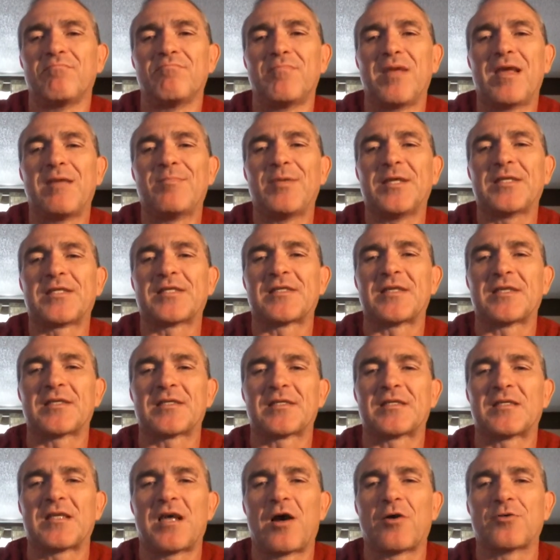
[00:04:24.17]
maybe
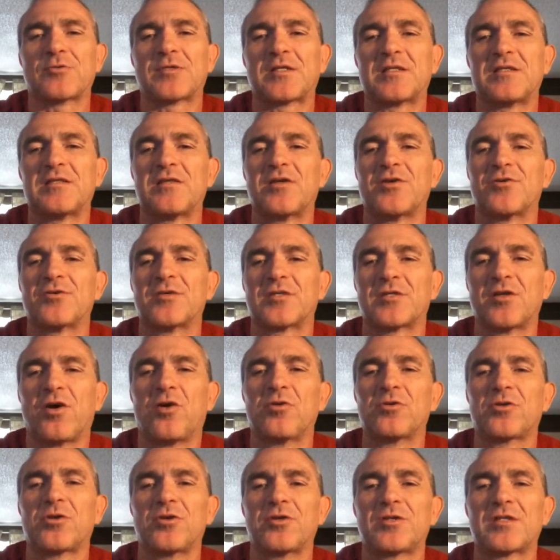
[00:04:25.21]
6,000 years
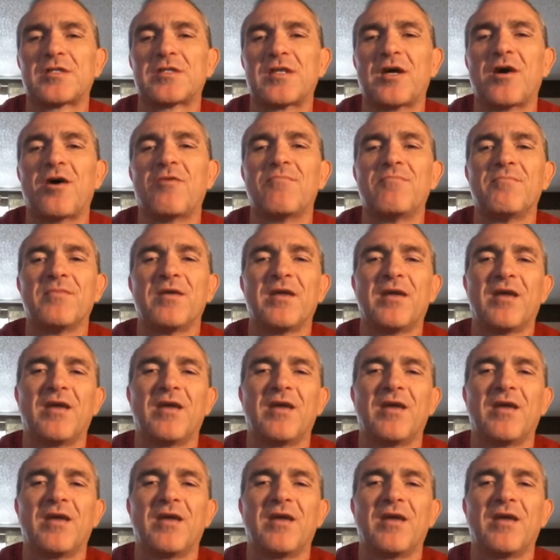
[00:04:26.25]
old or so,